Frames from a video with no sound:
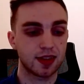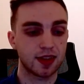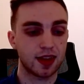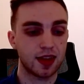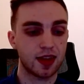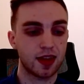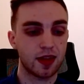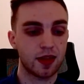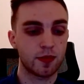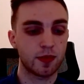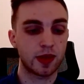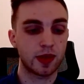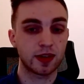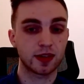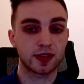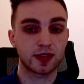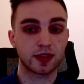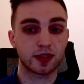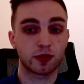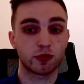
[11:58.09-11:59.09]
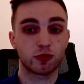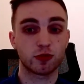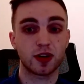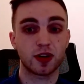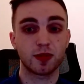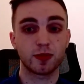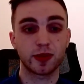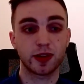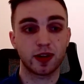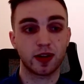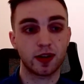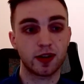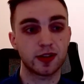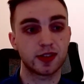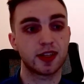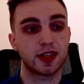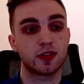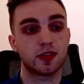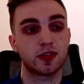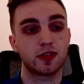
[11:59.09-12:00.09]
and it's incredibly hard
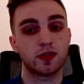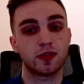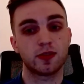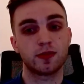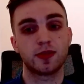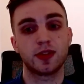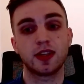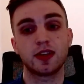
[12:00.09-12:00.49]
to enter the